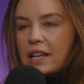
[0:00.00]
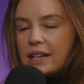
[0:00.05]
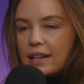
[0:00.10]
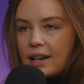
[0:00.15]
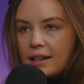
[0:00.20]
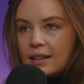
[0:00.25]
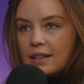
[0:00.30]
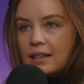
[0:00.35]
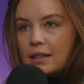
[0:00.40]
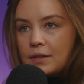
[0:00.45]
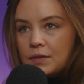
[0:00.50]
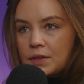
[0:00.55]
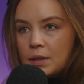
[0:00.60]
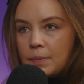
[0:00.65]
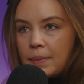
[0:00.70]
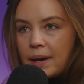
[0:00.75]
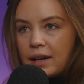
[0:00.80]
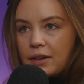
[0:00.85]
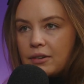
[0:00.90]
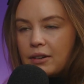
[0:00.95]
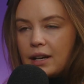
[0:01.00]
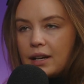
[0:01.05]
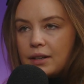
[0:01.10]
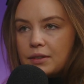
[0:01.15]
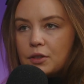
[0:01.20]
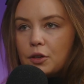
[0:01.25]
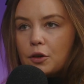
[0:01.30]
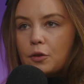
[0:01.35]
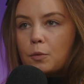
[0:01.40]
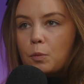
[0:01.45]
kind of gives the
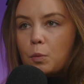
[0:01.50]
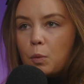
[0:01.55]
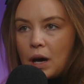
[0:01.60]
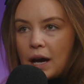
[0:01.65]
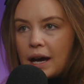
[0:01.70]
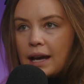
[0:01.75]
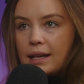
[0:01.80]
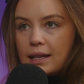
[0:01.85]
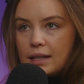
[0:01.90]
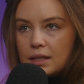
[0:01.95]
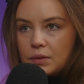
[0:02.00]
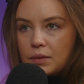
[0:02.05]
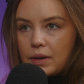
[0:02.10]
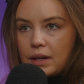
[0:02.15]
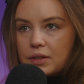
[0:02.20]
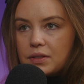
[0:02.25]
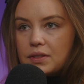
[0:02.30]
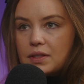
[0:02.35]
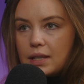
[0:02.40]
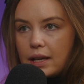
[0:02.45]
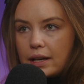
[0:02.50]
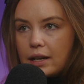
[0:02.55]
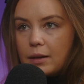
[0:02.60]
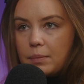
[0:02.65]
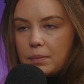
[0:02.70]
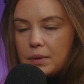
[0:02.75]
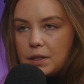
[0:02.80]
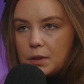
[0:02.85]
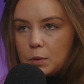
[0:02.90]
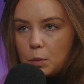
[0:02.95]
background of why Israel set
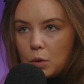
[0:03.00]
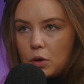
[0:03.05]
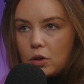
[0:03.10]
up this war